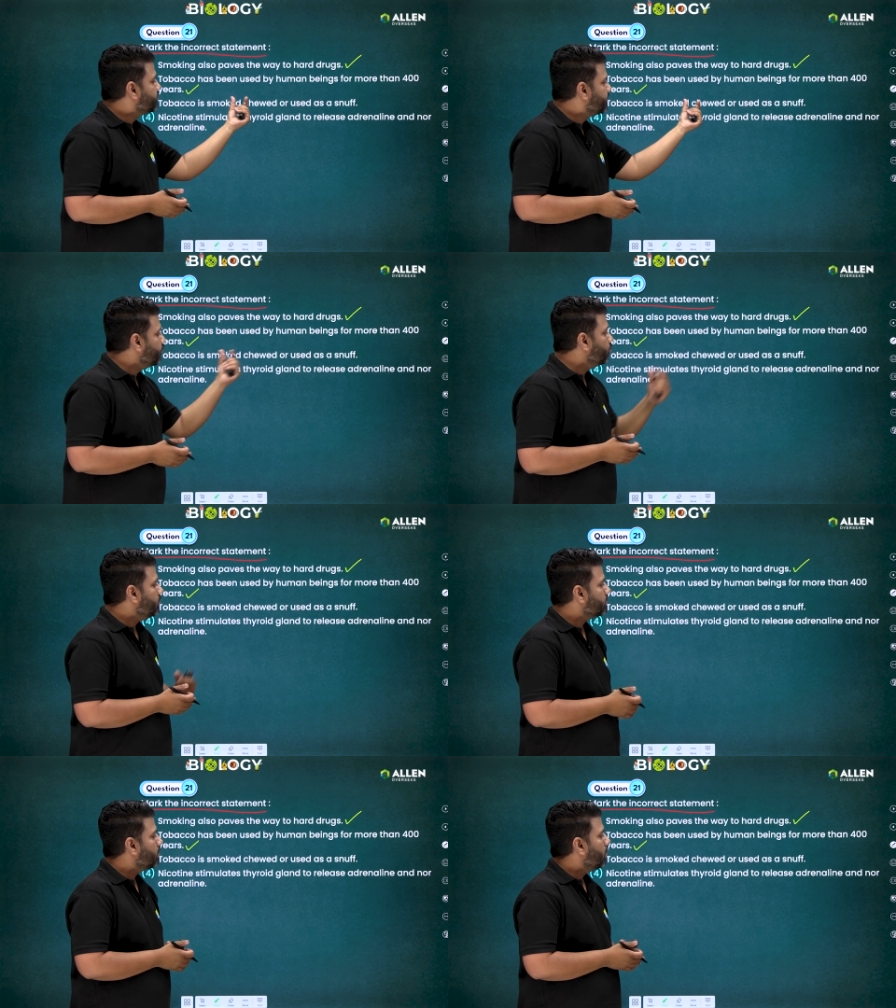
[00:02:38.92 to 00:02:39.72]

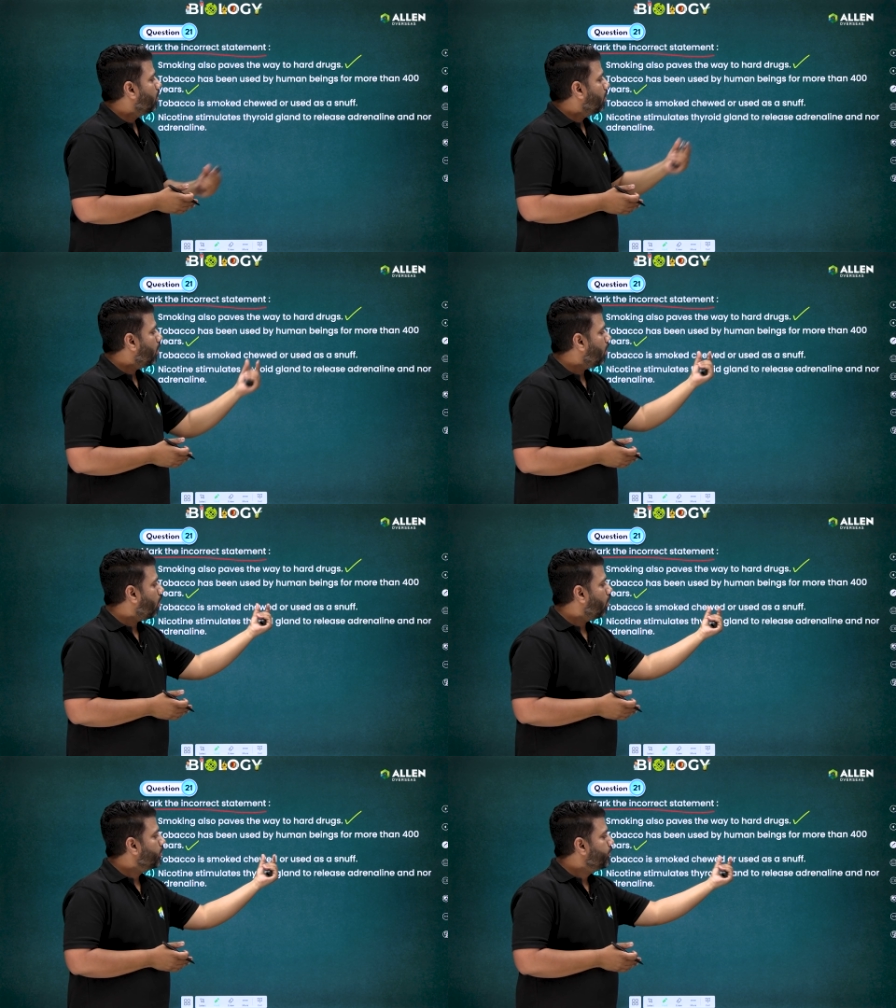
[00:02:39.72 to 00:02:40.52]
chewed,
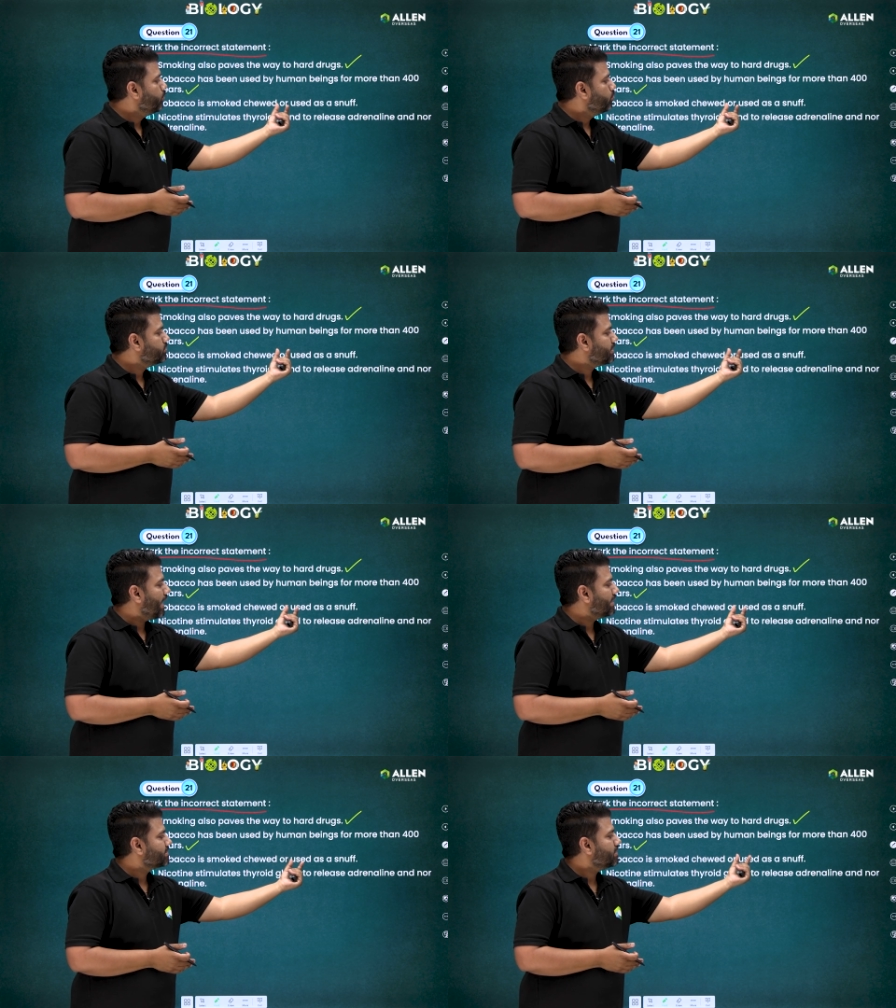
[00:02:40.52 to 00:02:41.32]
or used
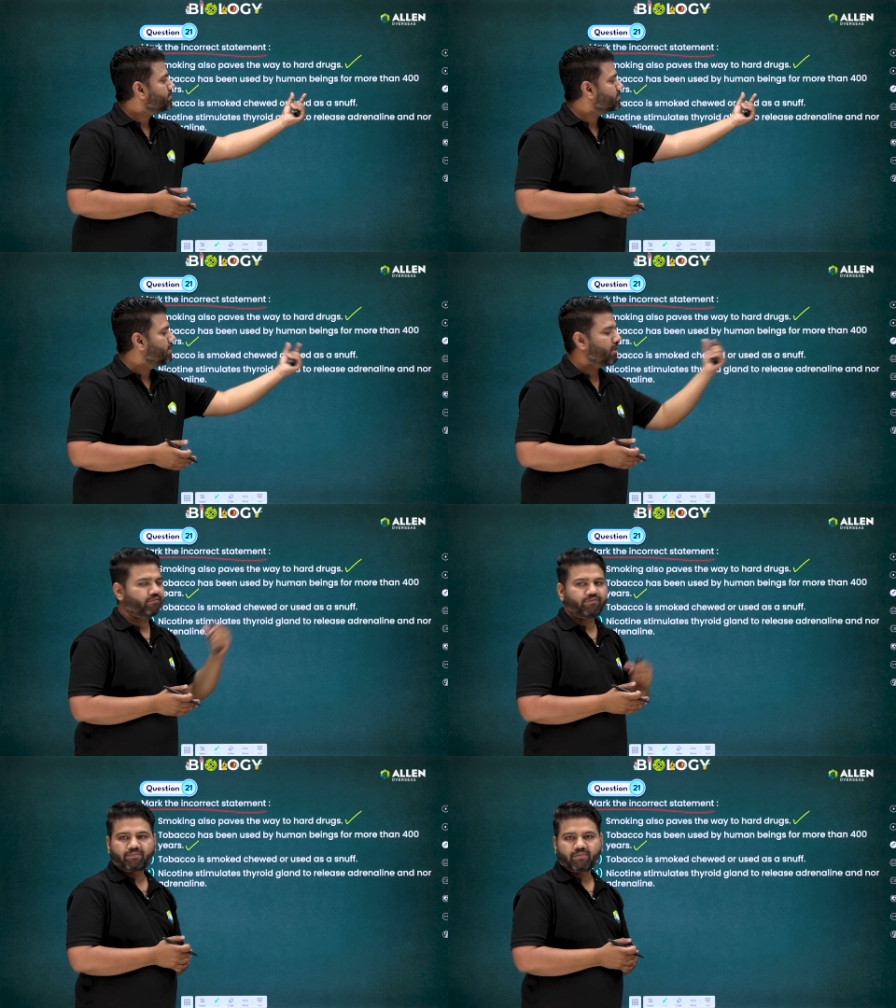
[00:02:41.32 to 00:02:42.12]
as a
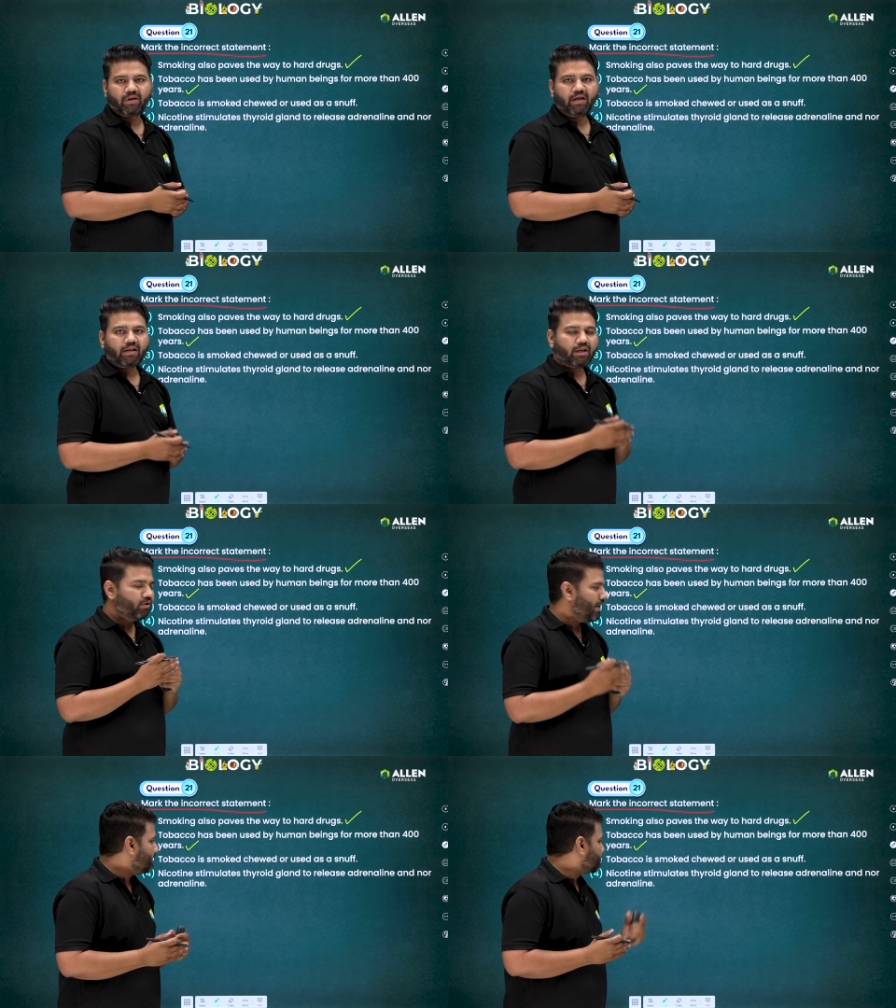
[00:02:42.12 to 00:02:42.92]
snuff. Now,
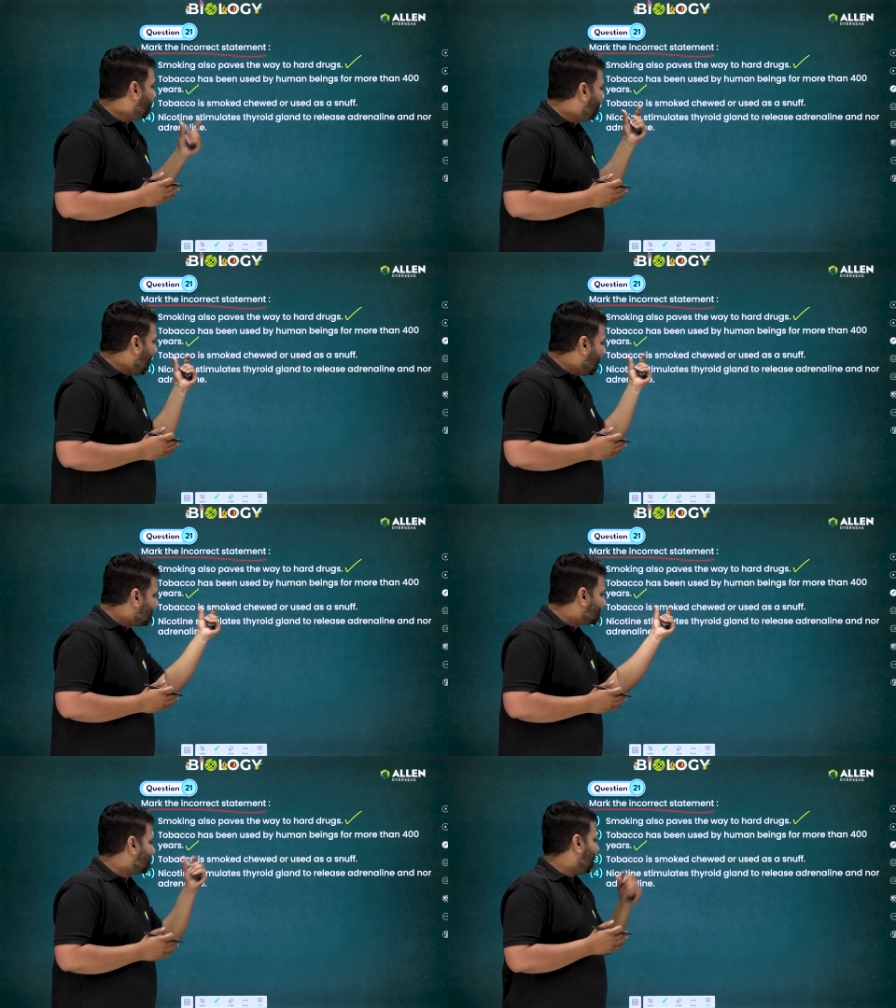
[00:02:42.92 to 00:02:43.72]
let's break this